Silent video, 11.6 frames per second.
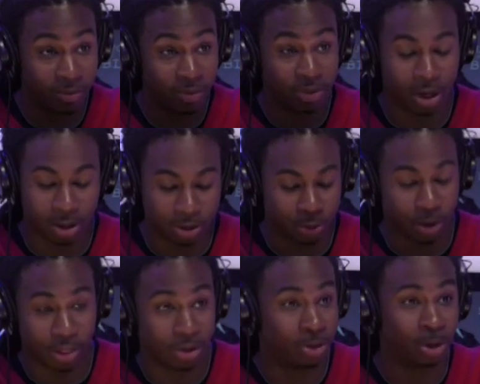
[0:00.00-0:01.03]
Right. Those were
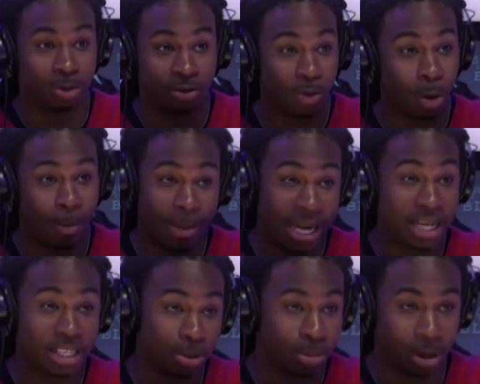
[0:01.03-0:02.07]
the, those four
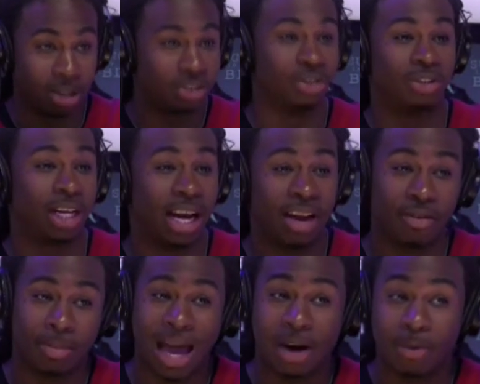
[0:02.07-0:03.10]
major monsters that
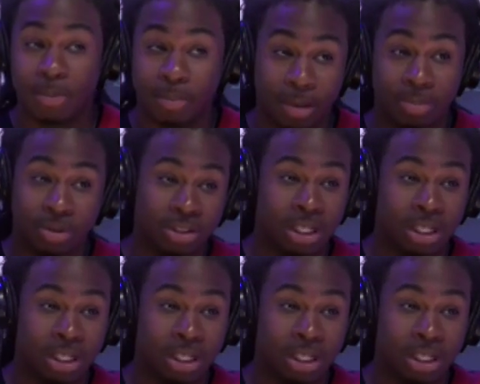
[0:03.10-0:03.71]
everybody remembers.